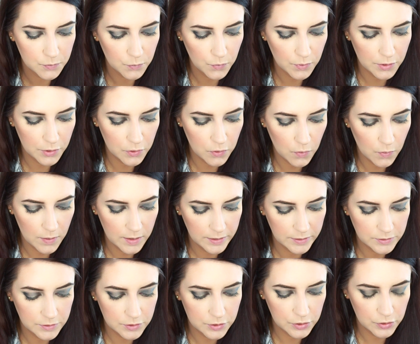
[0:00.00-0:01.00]
we're
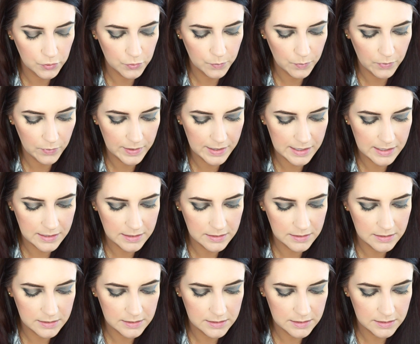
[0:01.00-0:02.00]
going to
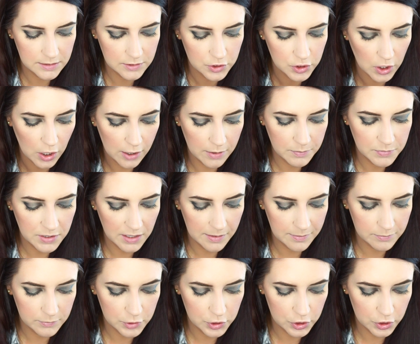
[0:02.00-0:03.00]
blend Charmed,
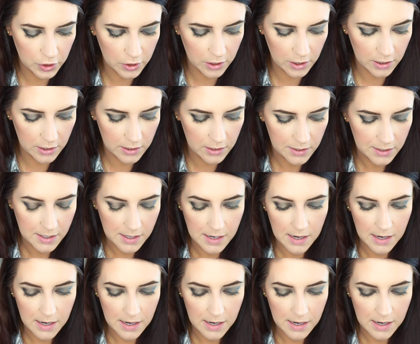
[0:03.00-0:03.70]
I'm Sure.